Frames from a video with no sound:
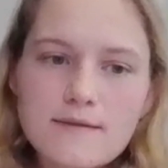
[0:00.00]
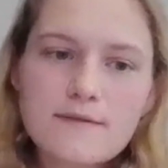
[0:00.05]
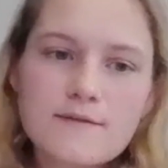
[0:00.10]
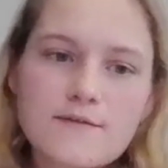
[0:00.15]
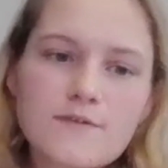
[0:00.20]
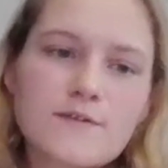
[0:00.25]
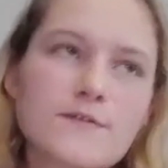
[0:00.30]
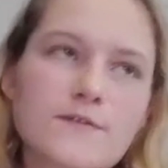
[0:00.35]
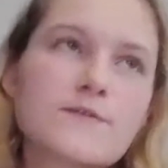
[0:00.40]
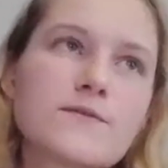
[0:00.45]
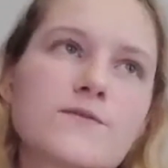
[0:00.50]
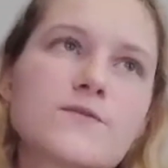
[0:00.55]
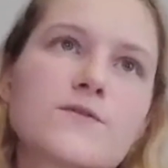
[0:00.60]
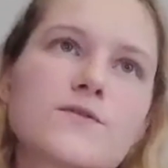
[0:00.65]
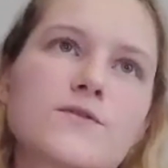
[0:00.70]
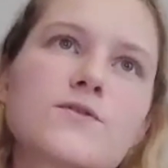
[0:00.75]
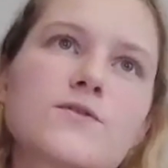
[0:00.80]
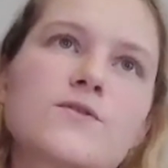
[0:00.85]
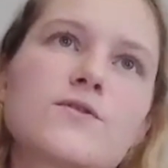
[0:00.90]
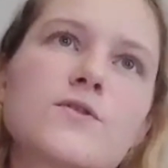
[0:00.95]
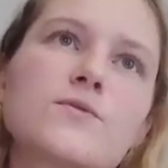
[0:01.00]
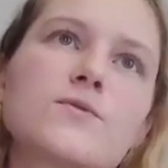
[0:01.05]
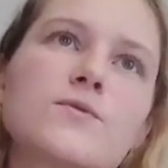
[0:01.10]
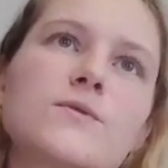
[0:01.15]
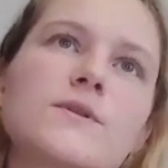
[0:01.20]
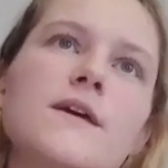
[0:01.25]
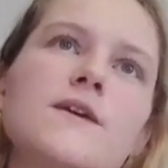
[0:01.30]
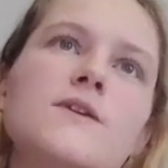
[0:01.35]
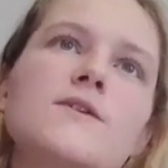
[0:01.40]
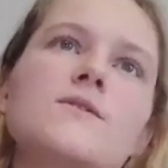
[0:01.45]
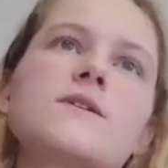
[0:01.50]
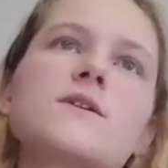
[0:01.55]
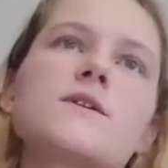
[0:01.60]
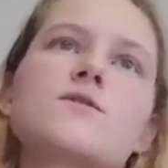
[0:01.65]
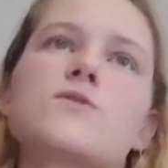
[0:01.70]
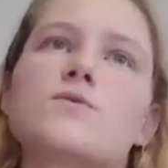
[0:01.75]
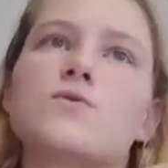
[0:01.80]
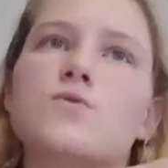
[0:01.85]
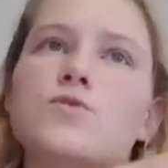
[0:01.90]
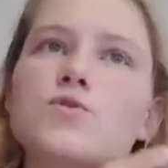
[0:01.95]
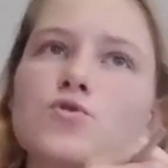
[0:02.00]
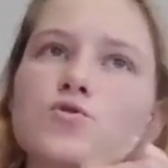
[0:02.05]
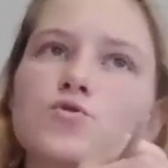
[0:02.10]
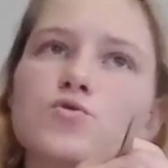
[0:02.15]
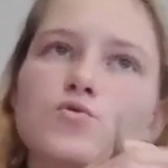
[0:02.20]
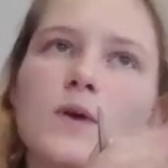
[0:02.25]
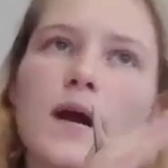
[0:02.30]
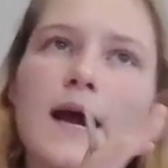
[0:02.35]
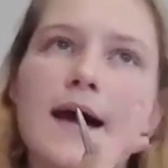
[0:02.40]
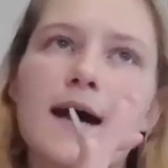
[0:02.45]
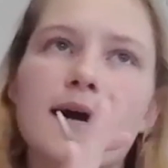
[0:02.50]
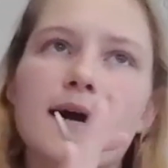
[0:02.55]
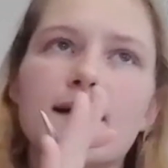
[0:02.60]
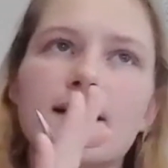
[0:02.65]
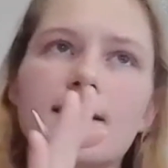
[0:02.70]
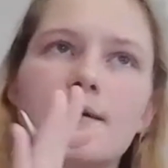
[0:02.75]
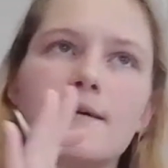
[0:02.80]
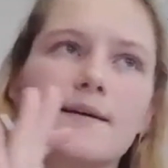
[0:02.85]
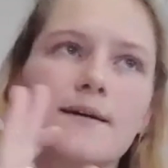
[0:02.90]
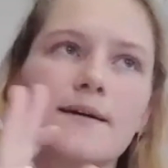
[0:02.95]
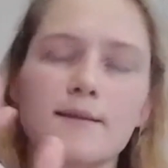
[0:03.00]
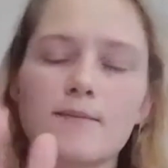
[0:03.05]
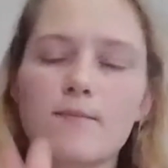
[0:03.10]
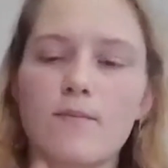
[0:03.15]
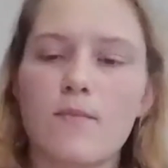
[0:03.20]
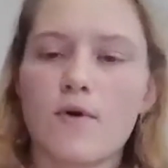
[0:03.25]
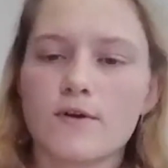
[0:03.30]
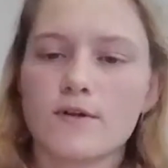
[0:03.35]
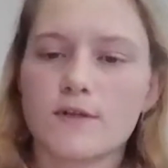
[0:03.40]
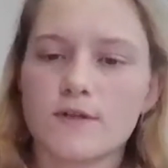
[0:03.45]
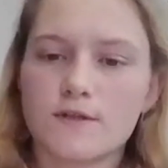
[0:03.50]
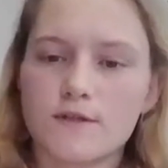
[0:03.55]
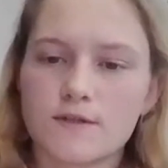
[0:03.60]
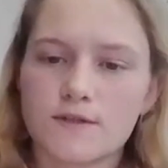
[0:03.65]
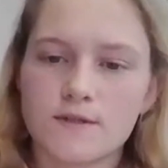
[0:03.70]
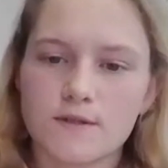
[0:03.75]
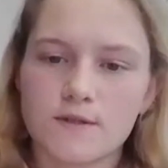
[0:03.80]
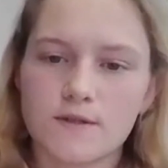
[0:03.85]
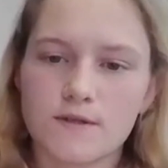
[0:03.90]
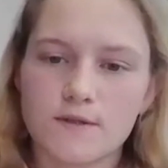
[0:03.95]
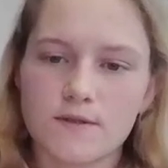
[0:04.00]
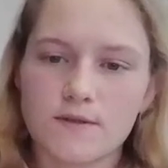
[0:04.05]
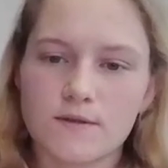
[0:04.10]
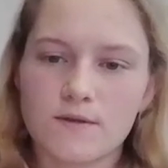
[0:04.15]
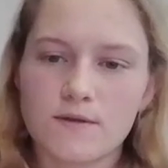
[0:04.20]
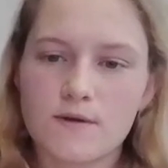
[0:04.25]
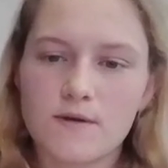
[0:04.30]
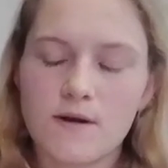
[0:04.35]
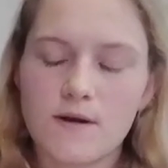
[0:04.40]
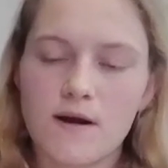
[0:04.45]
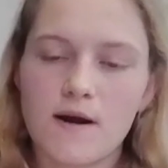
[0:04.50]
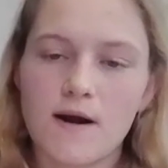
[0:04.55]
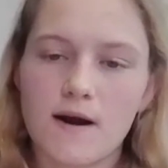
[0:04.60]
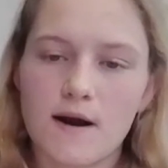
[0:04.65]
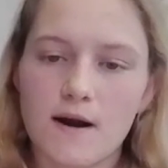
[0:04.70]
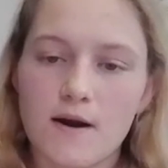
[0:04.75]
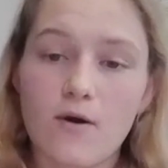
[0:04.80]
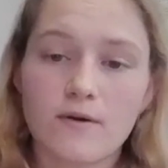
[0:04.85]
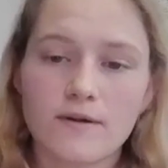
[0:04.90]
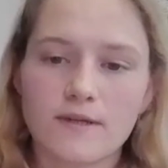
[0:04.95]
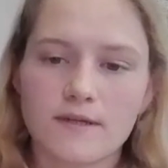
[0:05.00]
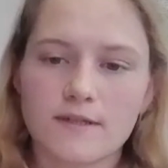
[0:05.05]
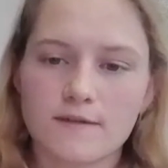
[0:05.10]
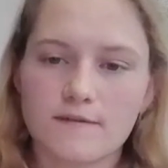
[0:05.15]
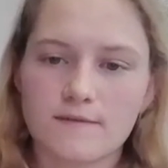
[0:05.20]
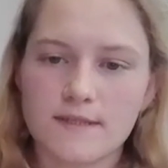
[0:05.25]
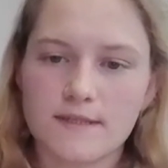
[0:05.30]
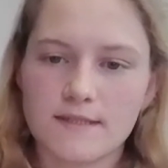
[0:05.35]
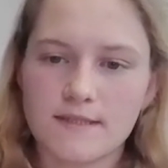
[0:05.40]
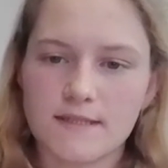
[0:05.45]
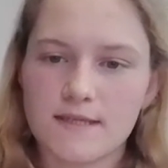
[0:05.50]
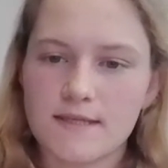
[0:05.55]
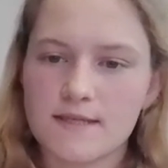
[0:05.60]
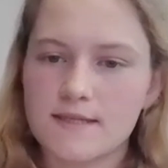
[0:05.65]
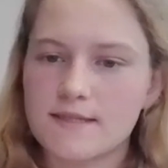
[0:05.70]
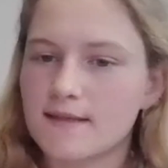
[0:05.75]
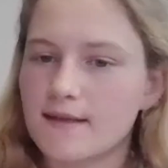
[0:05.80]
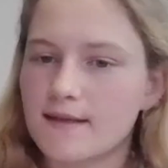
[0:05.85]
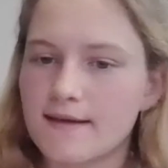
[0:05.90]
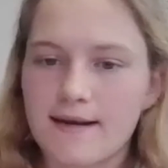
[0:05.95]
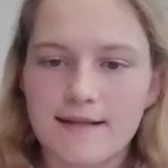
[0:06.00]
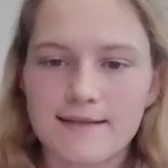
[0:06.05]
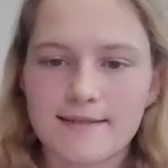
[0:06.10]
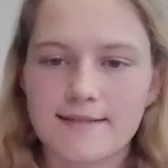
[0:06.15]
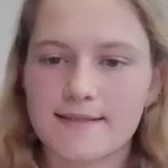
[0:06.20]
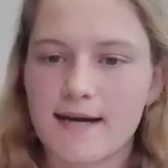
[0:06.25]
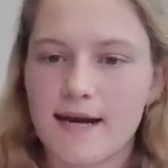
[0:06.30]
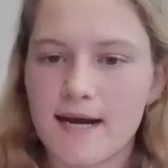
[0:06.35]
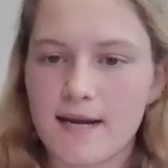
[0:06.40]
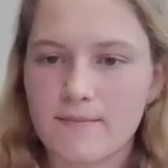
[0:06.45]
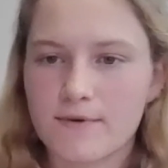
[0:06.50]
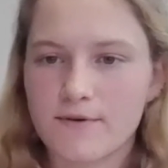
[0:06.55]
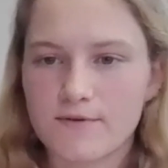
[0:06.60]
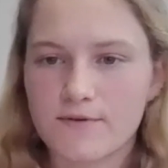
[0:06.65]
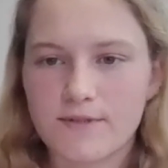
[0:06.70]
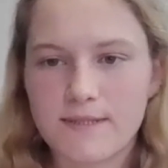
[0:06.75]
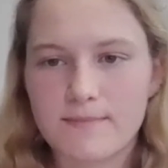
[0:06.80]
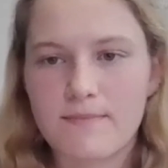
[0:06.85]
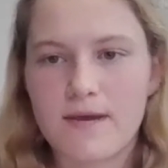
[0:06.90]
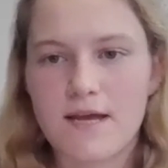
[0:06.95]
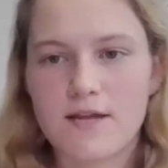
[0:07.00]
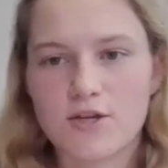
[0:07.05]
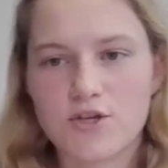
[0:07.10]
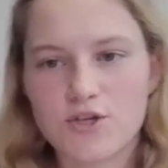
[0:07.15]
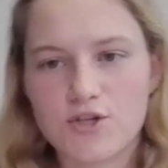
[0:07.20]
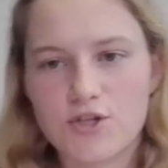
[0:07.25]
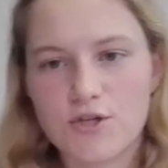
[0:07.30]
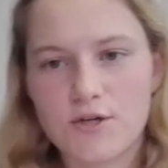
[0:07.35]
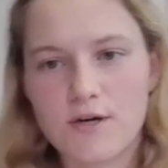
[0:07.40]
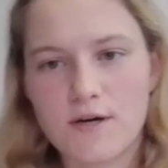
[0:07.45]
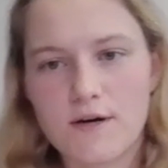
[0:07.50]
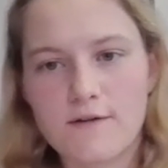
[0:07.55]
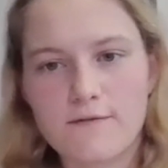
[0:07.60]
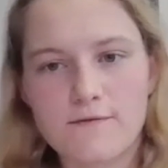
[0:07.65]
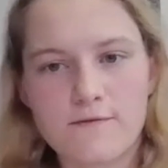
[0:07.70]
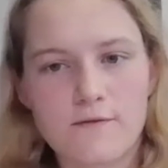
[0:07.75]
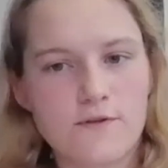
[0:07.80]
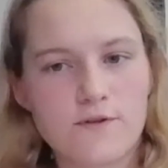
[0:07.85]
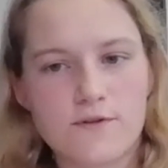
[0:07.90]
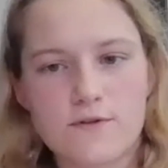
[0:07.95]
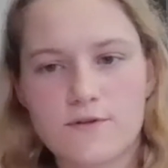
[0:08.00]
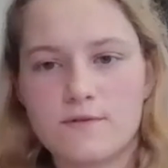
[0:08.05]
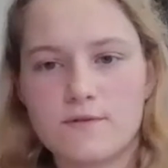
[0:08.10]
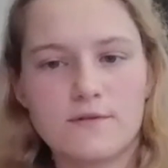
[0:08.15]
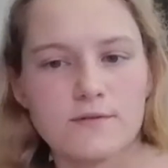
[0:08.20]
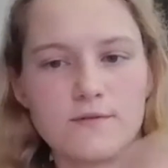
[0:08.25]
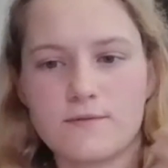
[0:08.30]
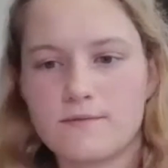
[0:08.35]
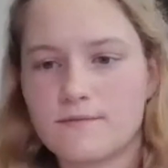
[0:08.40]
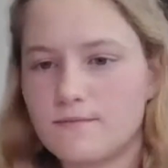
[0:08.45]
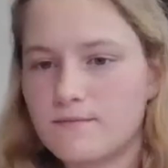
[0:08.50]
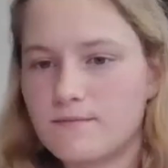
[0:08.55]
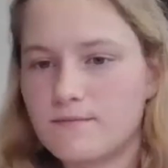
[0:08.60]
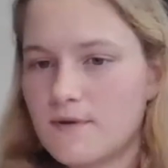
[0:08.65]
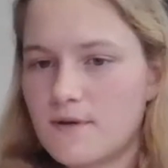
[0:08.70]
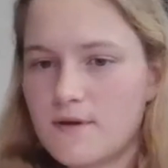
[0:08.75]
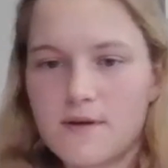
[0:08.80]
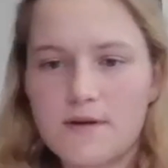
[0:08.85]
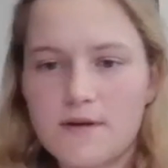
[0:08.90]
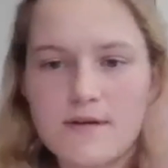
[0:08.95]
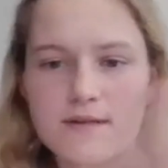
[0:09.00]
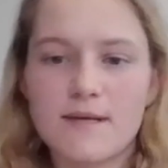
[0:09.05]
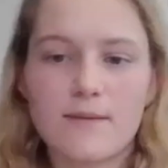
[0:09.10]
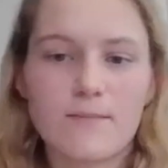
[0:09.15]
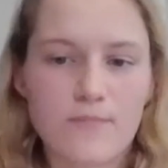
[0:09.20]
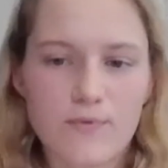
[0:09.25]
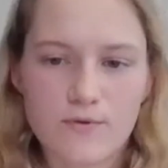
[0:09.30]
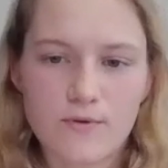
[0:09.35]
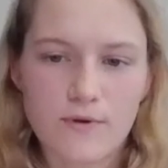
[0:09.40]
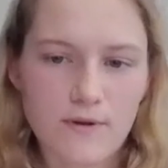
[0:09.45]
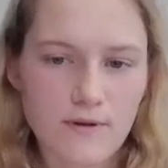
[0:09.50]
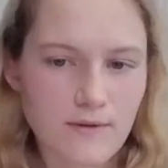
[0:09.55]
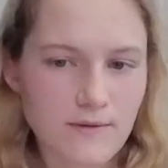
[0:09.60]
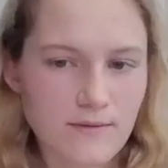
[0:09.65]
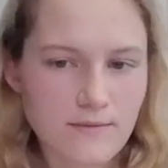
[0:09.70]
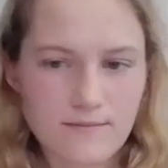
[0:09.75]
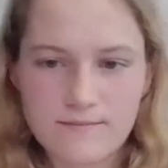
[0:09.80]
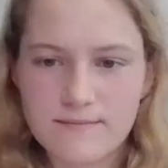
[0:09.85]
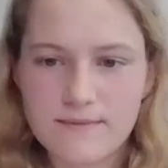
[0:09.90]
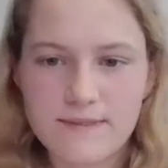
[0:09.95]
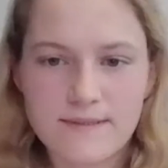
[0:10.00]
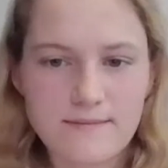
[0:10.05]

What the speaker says: so they use it to track and monitor cognitive disease like Alzheimer, dementia, frontal temporal